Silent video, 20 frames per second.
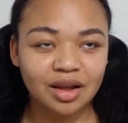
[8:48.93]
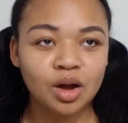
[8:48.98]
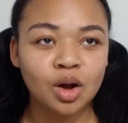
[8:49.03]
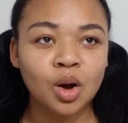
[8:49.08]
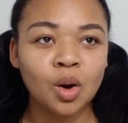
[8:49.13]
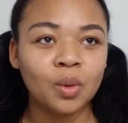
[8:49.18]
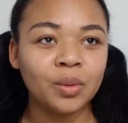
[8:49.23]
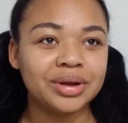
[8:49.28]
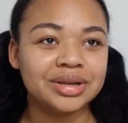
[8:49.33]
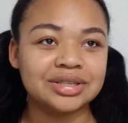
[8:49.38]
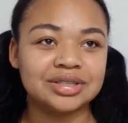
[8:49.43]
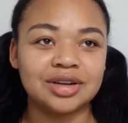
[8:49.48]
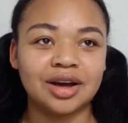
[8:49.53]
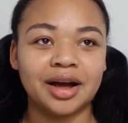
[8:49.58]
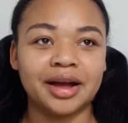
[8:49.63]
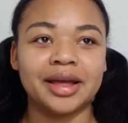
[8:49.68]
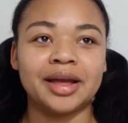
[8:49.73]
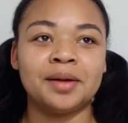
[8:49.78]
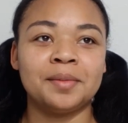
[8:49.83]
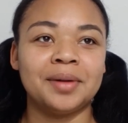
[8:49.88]
always
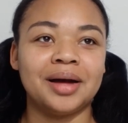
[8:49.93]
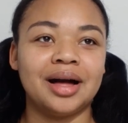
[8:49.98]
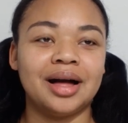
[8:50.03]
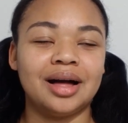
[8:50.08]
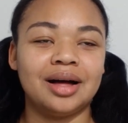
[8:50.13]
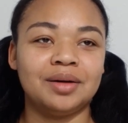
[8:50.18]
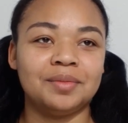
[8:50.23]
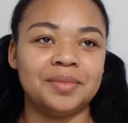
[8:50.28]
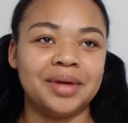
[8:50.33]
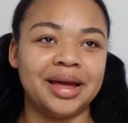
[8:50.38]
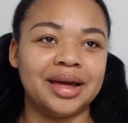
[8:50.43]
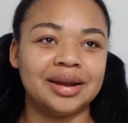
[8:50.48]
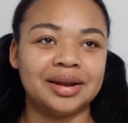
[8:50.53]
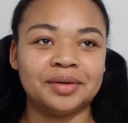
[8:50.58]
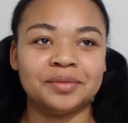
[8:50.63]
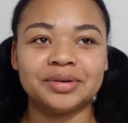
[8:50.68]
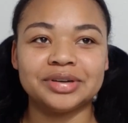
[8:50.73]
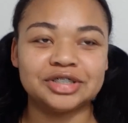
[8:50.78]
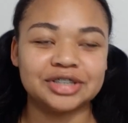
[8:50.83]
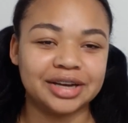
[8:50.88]
talking about how man
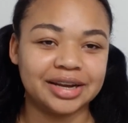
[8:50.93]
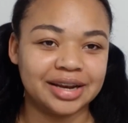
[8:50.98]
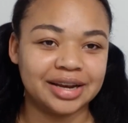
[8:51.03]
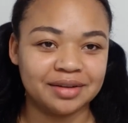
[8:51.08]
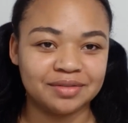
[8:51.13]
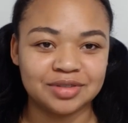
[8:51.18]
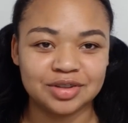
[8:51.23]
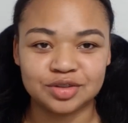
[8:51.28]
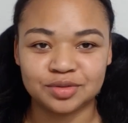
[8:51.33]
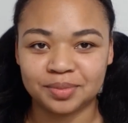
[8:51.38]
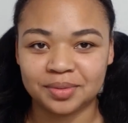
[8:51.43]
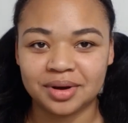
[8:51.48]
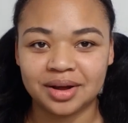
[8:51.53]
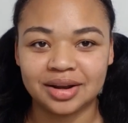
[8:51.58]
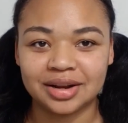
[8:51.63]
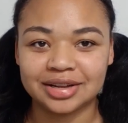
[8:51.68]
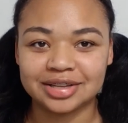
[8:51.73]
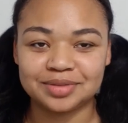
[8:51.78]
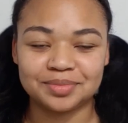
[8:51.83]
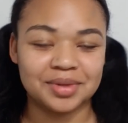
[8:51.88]
i wish i could have these
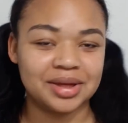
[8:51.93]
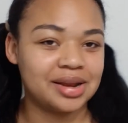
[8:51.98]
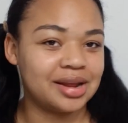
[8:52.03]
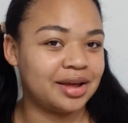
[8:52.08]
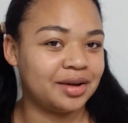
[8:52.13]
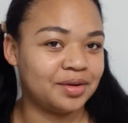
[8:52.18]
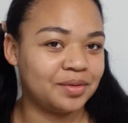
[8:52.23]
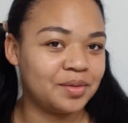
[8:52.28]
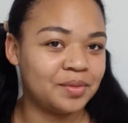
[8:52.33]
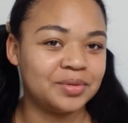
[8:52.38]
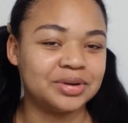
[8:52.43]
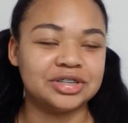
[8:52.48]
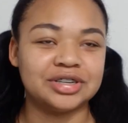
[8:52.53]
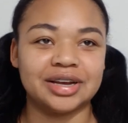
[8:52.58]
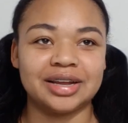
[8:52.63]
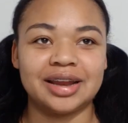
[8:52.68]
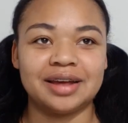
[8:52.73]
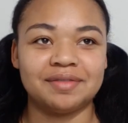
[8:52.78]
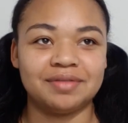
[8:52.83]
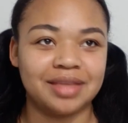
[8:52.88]
products man I, I, wish i
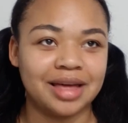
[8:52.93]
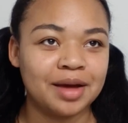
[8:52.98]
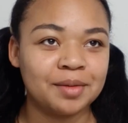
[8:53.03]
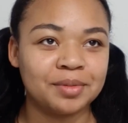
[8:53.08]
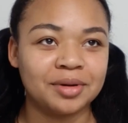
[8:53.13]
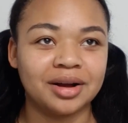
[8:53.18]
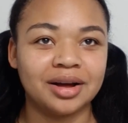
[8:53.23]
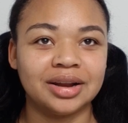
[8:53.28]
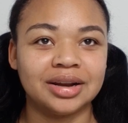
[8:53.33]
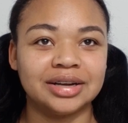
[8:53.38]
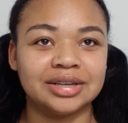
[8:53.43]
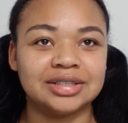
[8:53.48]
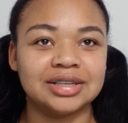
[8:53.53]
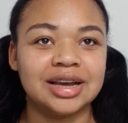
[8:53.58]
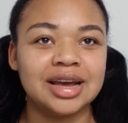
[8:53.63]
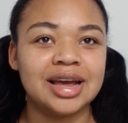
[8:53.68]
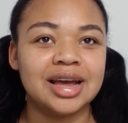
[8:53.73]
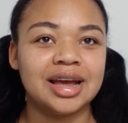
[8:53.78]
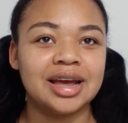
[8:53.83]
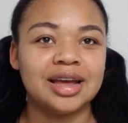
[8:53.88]
could have that product
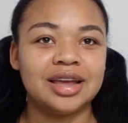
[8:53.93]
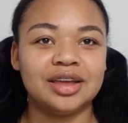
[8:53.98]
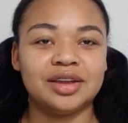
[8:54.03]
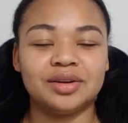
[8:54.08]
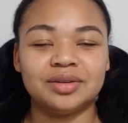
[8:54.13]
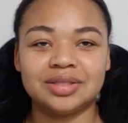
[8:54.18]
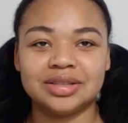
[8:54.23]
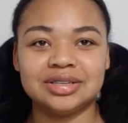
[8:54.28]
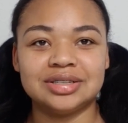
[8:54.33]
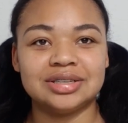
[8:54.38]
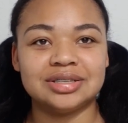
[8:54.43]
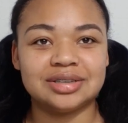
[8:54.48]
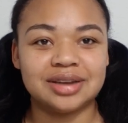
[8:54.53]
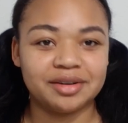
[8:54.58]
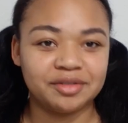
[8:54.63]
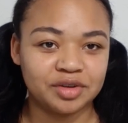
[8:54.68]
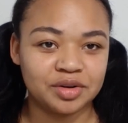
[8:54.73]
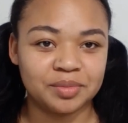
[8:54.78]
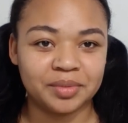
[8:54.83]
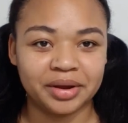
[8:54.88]
you know this is
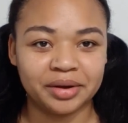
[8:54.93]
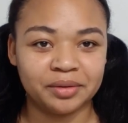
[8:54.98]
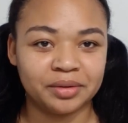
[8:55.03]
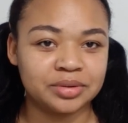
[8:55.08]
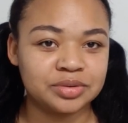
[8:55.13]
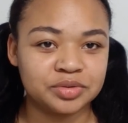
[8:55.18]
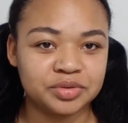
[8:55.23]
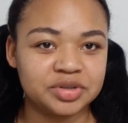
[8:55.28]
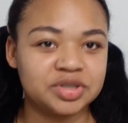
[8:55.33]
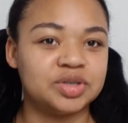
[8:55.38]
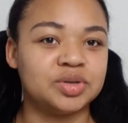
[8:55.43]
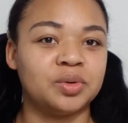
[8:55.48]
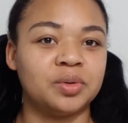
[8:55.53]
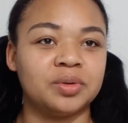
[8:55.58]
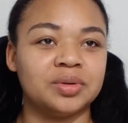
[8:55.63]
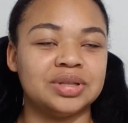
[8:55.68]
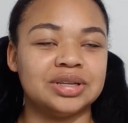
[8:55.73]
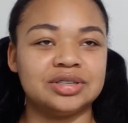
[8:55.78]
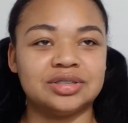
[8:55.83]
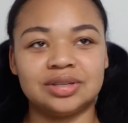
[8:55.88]
never in my grocery
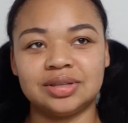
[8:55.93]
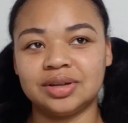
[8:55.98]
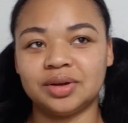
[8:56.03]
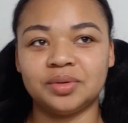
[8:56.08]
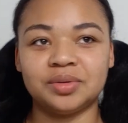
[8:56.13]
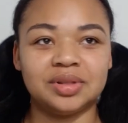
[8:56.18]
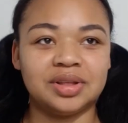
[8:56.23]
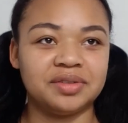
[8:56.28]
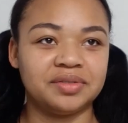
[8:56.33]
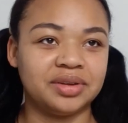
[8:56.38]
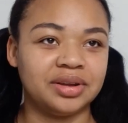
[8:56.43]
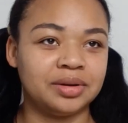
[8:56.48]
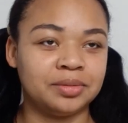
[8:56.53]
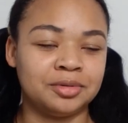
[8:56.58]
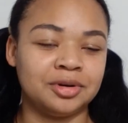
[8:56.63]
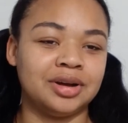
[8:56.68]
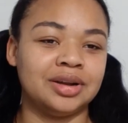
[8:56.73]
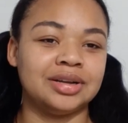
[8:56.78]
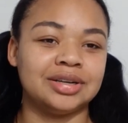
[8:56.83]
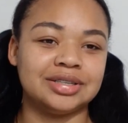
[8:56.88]
store these are the only vegan
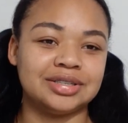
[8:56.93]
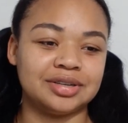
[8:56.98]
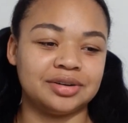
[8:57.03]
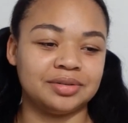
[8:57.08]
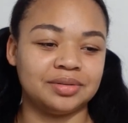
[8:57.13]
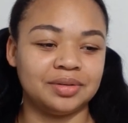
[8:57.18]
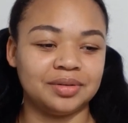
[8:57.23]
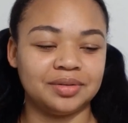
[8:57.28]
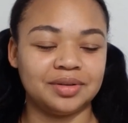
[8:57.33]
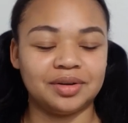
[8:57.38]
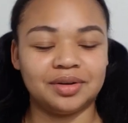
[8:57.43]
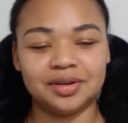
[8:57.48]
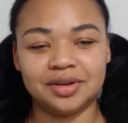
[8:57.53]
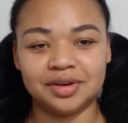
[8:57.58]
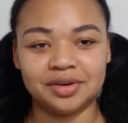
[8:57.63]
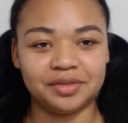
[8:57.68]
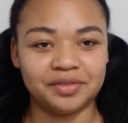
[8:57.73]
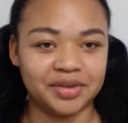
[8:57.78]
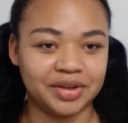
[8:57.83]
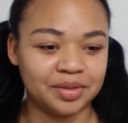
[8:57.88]
products that are you
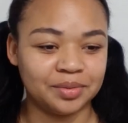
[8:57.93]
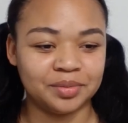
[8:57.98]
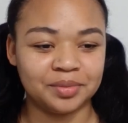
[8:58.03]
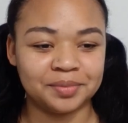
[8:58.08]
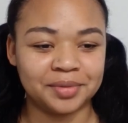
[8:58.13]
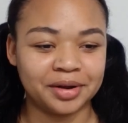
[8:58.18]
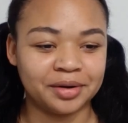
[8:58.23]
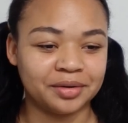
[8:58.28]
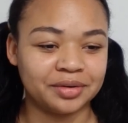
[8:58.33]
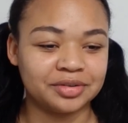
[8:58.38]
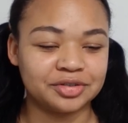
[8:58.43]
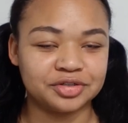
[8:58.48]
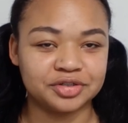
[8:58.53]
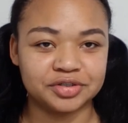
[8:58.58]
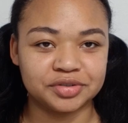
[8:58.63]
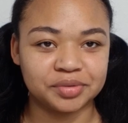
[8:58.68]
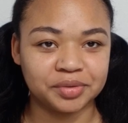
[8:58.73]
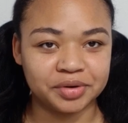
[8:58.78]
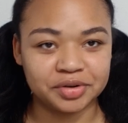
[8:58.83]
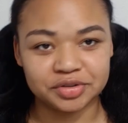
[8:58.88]
know available in my grocery
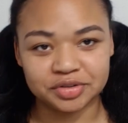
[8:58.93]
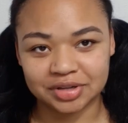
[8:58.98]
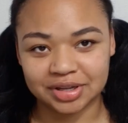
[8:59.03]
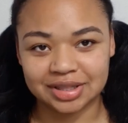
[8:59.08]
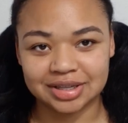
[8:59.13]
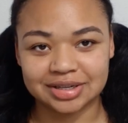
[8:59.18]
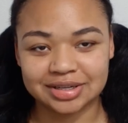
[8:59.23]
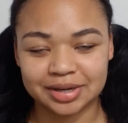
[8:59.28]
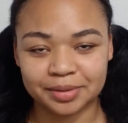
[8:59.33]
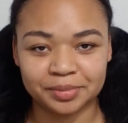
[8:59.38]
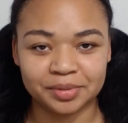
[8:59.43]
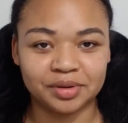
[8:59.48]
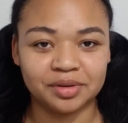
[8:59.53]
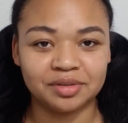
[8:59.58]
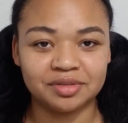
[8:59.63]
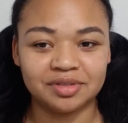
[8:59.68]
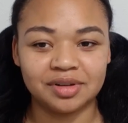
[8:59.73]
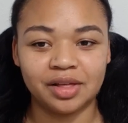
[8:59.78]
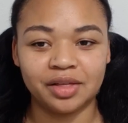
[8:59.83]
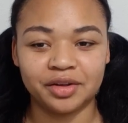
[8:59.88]
store usually the typical
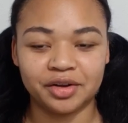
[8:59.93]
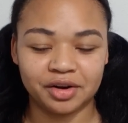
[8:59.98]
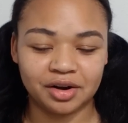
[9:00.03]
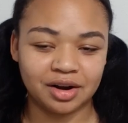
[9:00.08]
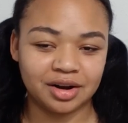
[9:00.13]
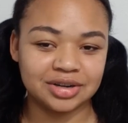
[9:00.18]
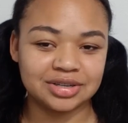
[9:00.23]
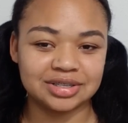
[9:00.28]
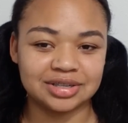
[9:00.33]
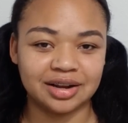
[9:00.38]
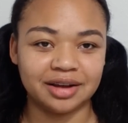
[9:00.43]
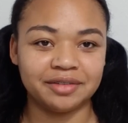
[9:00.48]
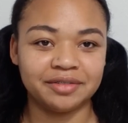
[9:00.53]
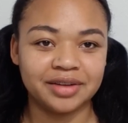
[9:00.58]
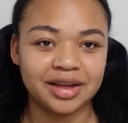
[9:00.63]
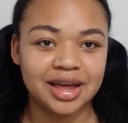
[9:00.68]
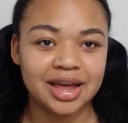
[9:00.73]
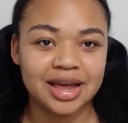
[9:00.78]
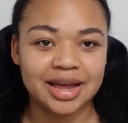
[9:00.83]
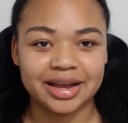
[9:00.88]
follow your heart stuff
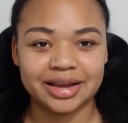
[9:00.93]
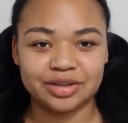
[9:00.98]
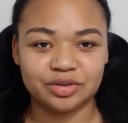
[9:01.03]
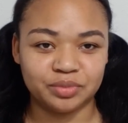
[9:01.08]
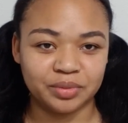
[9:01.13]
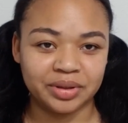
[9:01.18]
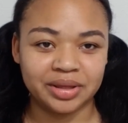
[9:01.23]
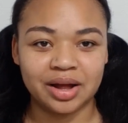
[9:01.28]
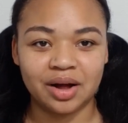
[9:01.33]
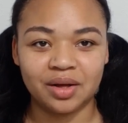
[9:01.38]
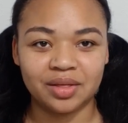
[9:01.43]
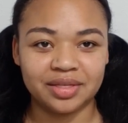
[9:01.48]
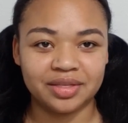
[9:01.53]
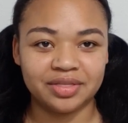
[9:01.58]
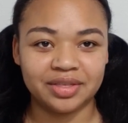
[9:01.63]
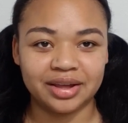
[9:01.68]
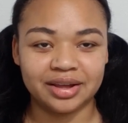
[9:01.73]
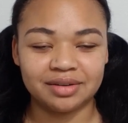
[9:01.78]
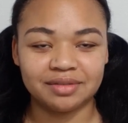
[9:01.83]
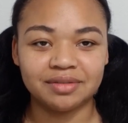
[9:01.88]
is really all that
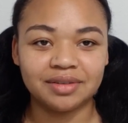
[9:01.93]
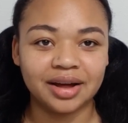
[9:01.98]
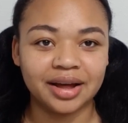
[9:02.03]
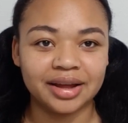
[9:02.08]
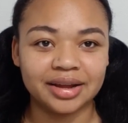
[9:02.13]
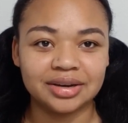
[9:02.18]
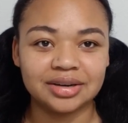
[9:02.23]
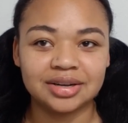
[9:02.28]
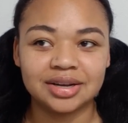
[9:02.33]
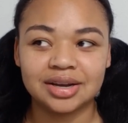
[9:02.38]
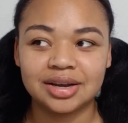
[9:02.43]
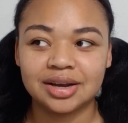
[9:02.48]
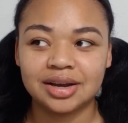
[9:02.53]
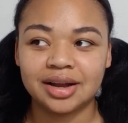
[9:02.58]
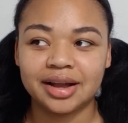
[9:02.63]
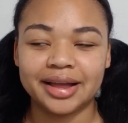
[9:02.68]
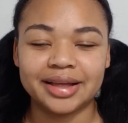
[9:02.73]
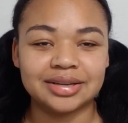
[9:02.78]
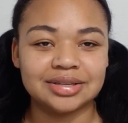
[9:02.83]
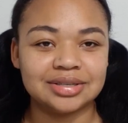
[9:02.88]
they can find
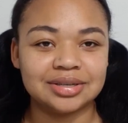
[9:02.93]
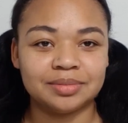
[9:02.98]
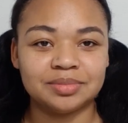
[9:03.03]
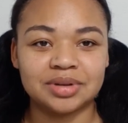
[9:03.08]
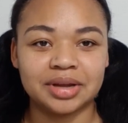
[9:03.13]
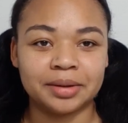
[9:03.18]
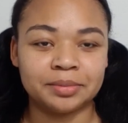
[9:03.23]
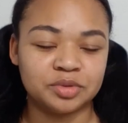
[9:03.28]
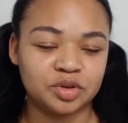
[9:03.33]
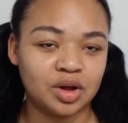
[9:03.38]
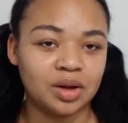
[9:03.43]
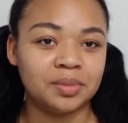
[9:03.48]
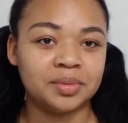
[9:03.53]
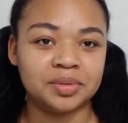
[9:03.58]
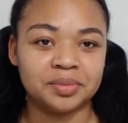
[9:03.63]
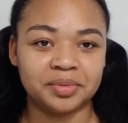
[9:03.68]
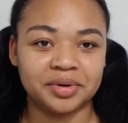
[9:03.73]
and sometimes almond